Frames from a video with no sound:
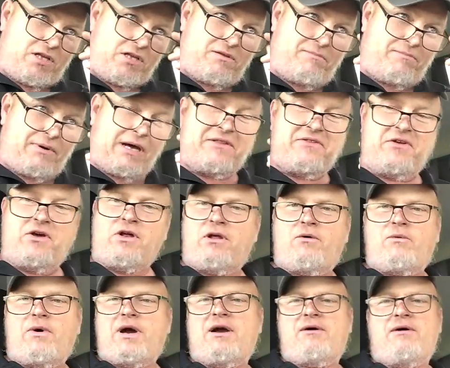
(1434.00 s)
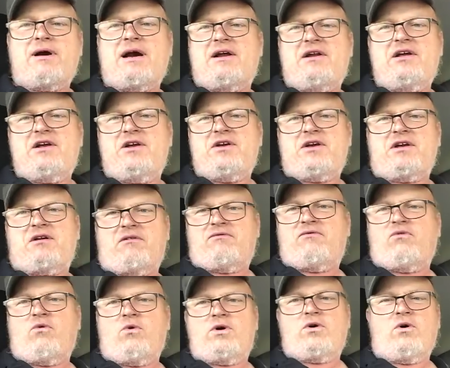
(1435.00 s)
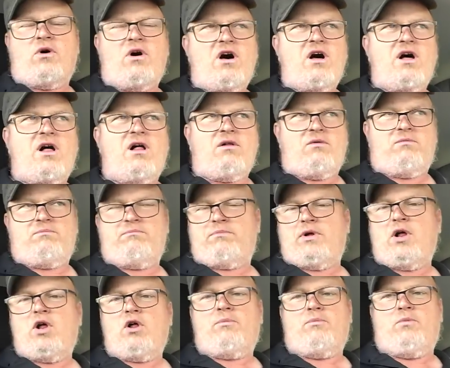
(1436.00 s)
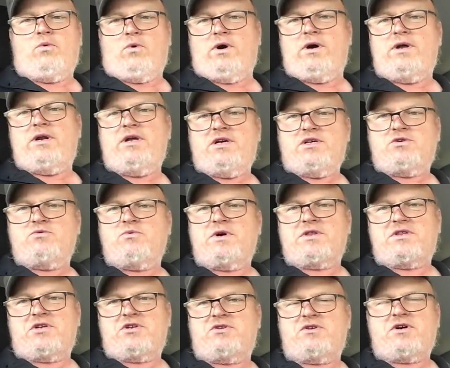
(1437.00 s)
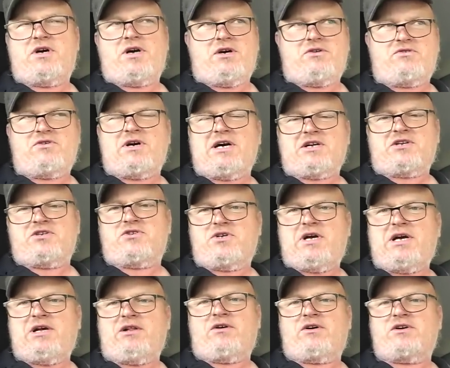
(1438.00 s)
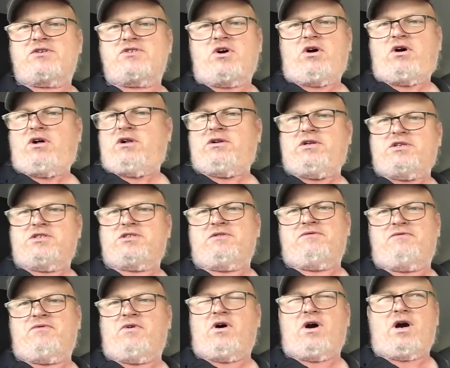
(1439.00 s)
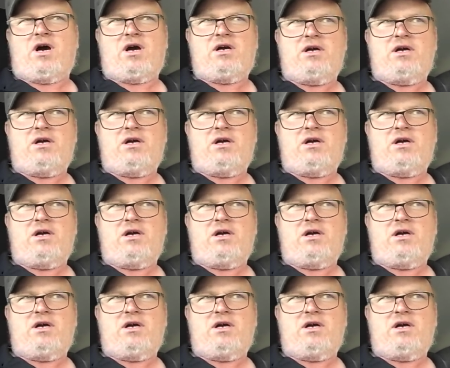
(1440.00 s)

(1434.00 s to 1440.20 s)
about the only way around here you can afford to haul pulpwood is with the tractor trailer, because you're hauling so far.